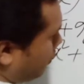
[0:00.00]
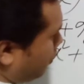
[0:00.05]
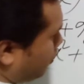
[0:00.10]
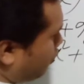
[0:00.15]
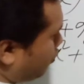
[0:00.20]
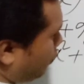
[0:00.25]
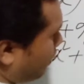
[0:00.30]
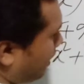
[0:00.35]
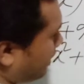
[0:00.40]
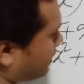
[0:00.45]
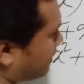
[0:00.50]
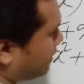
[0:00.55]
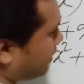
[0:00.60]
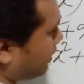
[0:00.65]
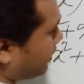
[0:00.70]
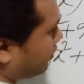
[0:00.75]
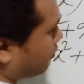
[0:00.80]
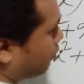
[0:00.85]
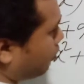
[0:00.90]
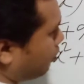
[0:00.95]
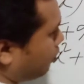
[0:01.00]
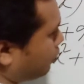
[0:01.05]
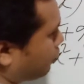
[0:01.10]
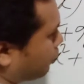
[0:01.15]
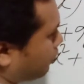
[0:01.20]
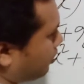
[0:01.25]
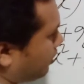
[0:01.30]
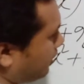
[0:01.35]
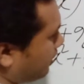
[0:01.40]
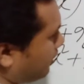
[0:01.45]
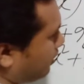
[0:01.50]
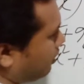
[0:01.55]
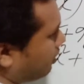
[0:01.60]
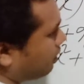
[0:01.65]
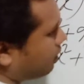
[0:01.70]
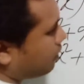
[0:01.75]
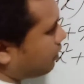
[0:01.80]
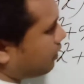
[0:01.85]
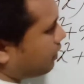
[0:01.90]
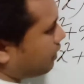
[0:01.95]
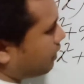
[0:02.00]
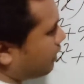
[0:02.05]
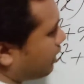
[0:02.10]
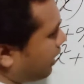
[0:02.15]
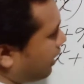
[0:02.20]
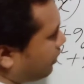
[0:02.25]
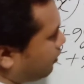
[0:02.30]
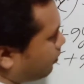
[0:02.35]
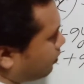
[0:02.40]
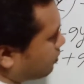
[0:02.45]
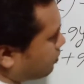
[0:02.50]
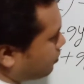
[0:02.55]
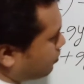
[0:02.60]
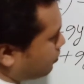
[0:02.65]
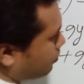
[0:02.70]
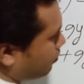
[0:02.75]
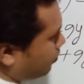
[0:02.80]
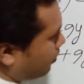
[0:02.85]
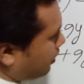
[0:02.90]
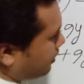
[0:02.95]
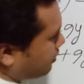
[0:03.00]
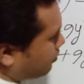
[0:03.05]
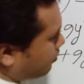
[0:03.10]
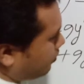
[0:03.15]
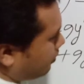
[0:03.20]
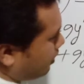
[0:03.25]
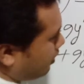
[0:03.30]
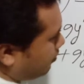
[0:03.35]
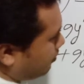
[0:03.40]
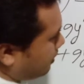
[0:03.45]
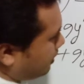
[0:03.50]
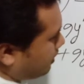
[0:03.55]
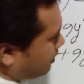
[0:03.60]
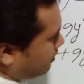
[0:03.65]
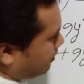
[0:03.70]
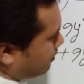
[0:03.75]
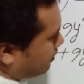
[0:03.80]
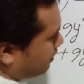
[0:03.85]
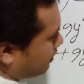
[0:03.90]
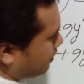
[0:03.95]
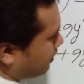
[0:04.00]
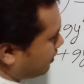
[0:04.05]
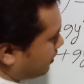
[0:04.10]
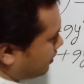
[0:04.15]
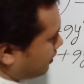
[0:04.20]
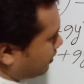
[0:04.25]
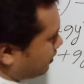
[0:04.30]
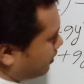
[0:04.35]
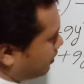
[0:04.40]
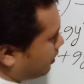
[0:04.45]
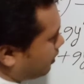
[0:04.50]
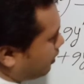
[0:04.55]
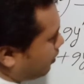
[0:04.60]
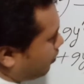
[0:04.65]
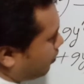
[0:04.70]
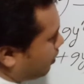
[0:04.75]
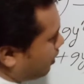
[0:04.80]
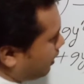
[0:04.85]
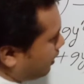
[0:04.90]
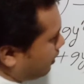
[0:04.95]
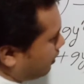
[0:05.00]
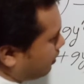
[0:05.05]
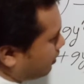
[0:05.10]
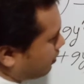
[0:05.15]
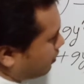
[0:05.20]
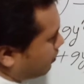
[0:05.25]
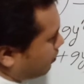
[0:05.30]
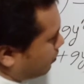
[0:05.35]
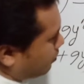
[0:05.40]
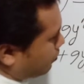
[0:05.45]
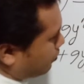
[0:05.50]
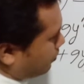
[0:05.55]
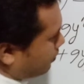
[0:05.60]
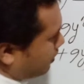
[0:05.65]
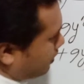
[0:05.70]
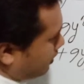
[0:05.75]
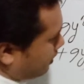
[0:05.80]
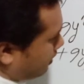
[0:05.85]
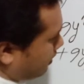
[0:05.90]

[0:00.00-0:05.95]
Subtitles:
twice x whole square. 9y square means 3y whole square.